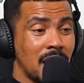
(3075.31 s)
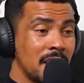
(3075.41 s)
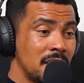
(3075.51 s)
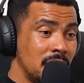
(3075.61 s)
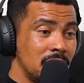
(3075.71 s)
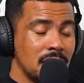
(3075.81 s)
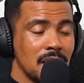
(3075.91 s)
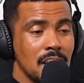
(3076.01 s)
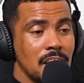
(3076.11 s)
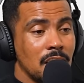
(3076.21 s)
I think
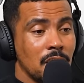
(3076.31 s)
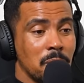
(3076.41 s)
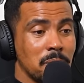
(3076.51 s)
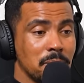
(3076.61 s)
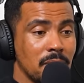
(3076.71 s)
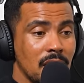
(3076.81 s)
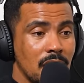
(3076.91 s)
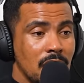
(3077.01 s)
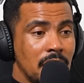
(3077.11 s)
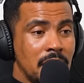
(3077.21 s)
um,
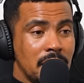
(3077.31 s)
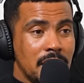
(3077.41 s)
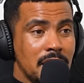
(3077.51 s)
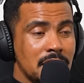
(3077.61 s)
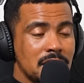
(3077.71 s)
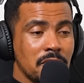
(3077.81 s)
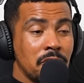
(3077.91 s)
he is